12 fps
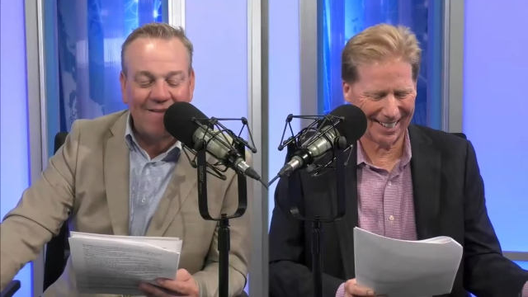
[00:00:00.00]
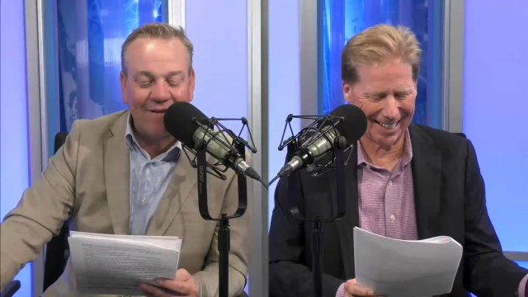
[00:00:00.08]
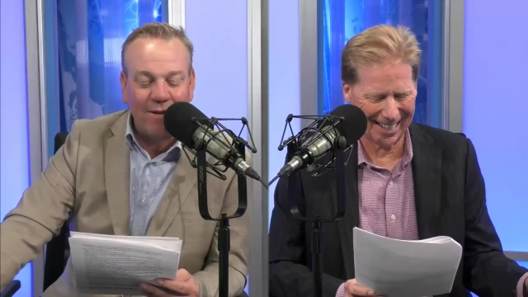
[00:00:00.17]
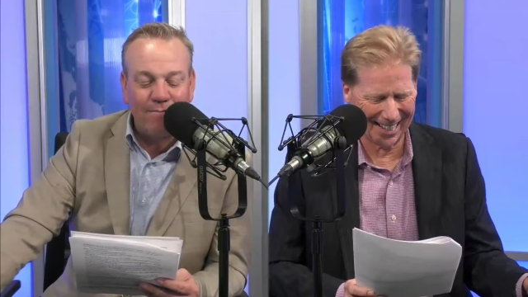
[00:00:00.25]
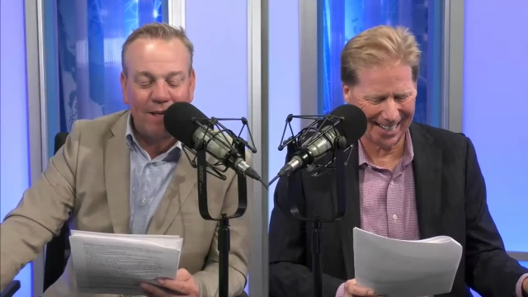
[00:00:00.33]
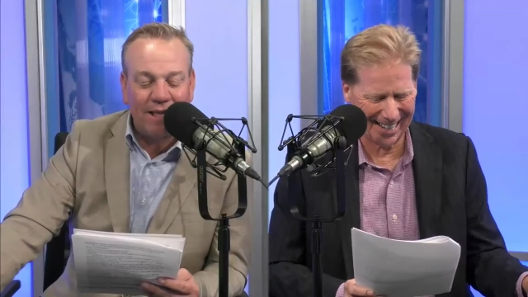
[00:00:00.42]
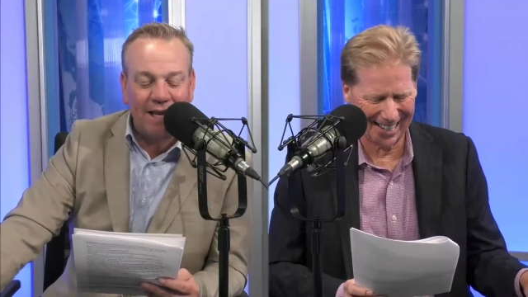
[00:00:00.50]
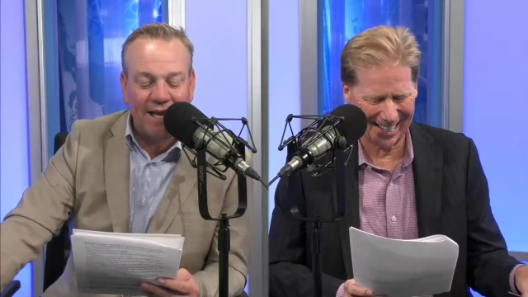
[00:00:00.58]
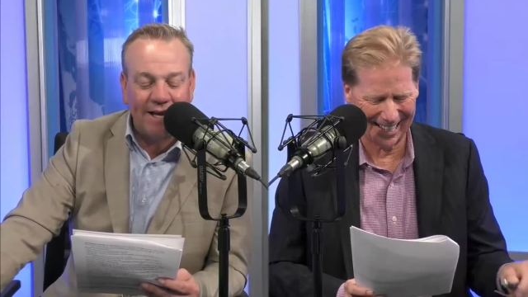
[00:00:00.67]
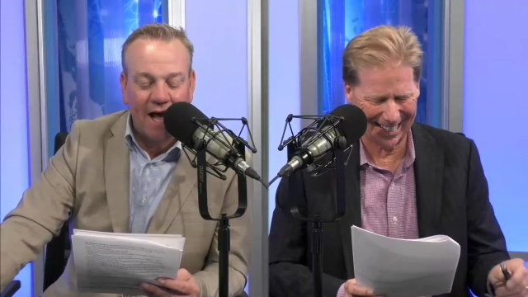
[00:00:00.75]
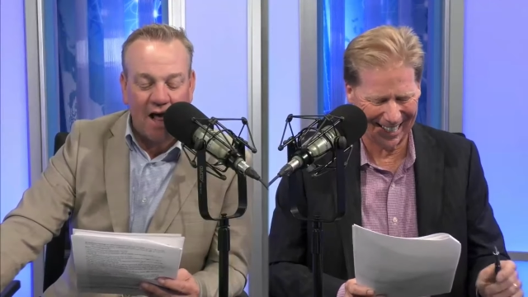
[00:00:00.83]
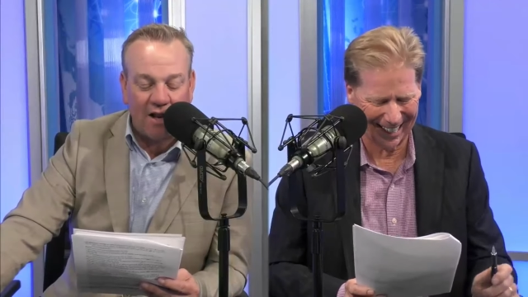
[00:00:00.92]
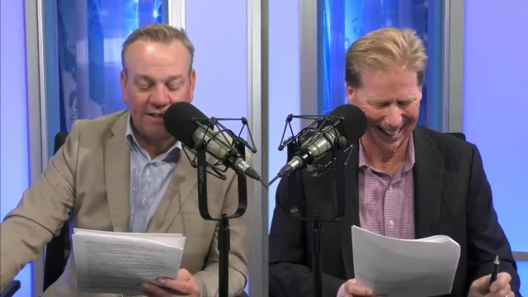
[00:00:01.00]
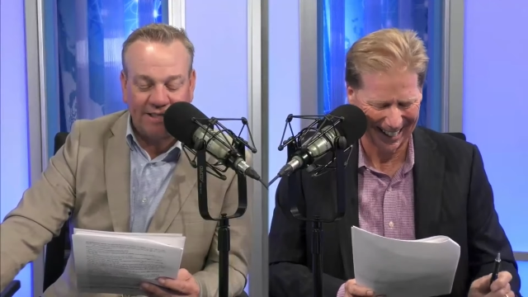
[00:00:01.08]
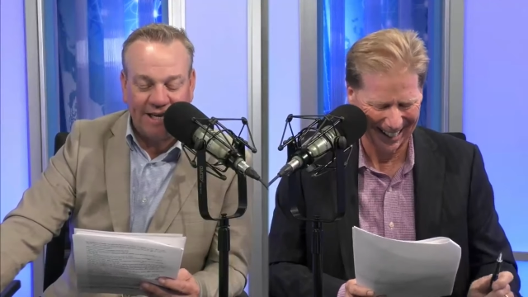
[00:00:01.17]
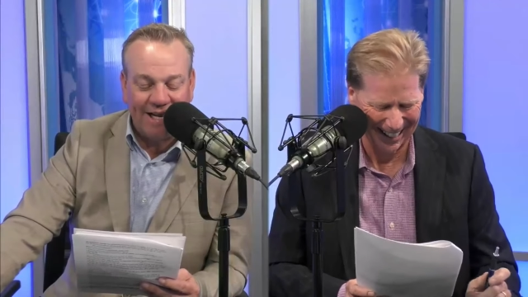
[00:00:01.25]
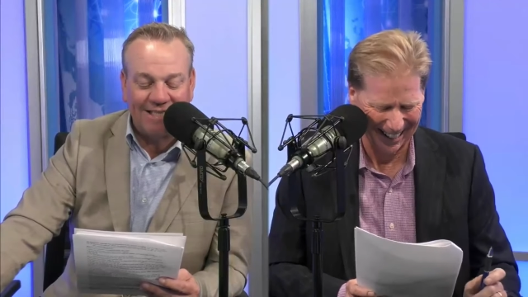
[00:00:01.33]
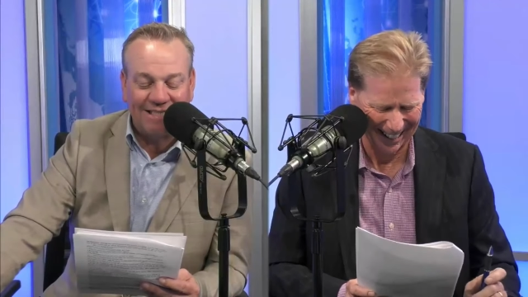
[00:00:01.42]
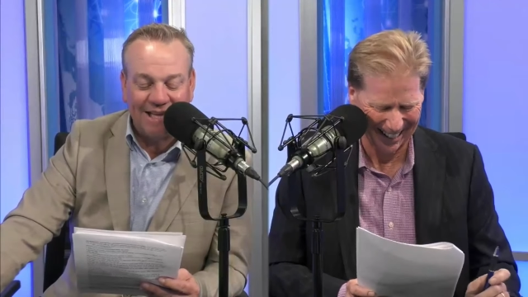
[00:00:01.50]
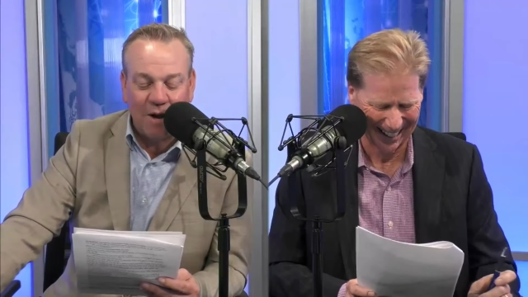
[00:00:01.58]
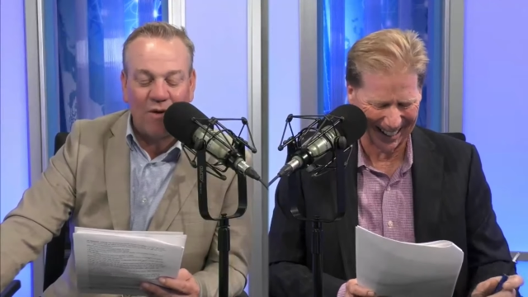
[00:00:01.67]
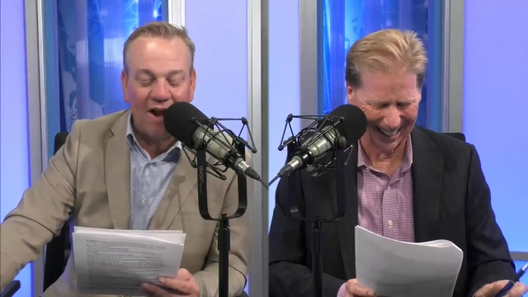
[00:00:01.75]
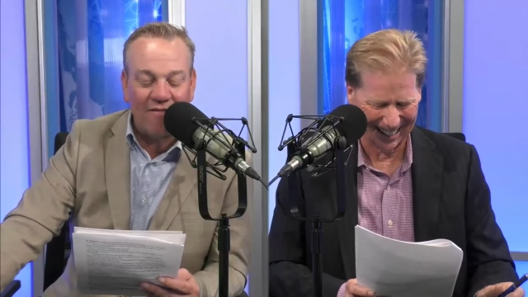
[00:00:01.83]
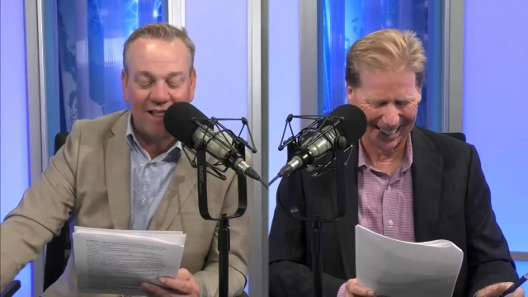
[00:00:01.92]
Speaker 1: seven million dollars. He can say
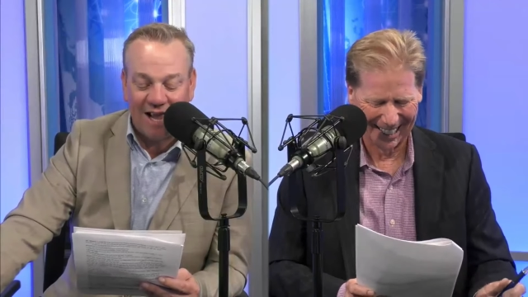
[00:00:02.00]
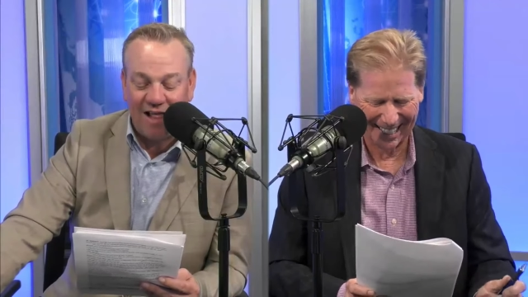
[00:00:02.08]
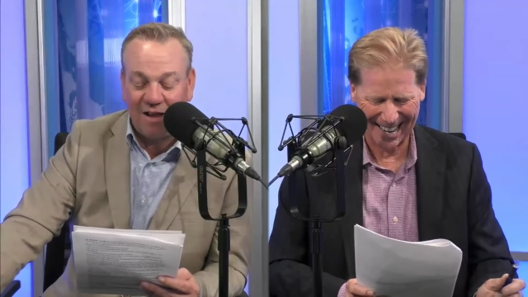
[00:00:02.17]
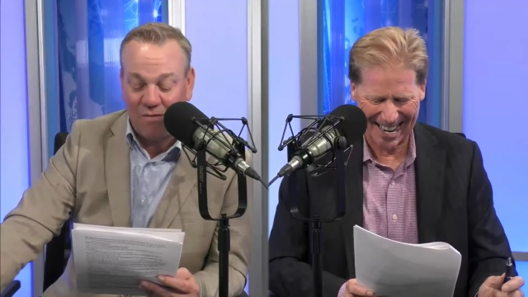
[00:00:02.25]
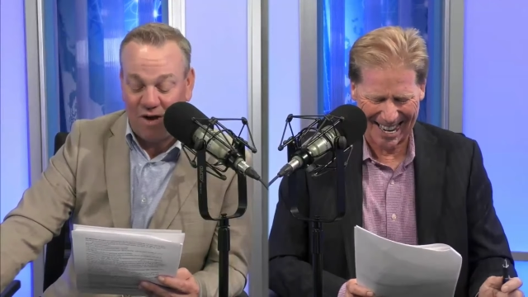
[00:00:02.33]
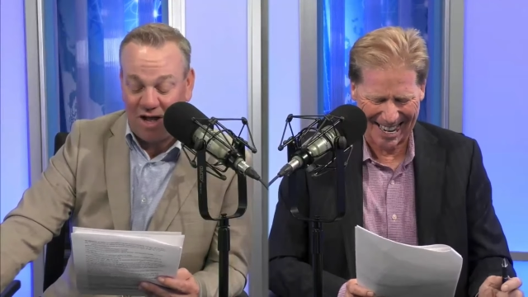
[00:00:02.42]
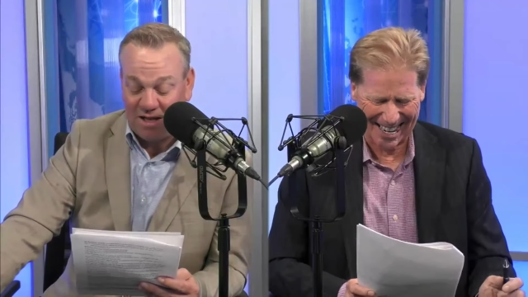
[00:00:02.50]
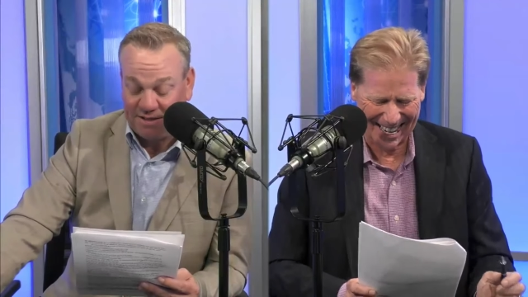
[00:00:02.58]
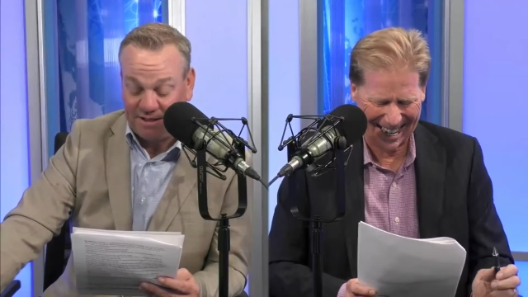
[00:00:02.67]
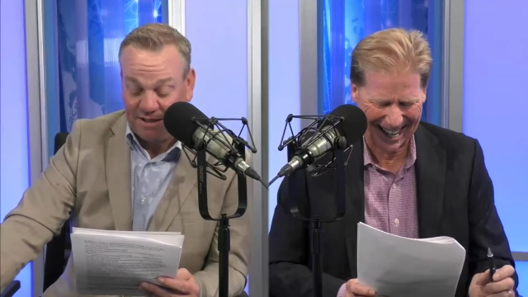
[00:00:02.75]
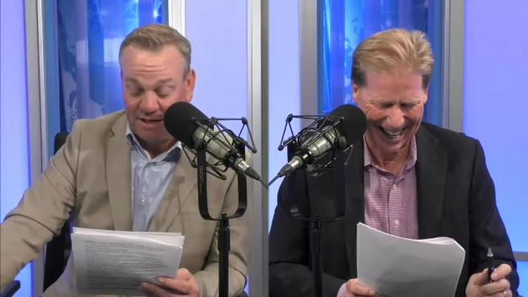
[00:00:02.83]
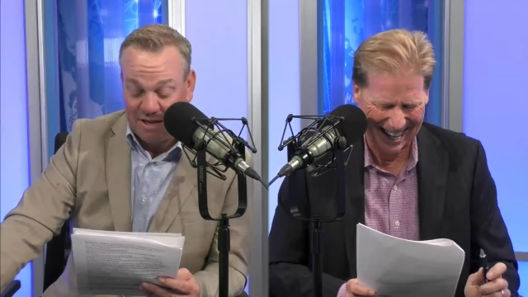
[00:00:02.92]
whatever the hell he wants.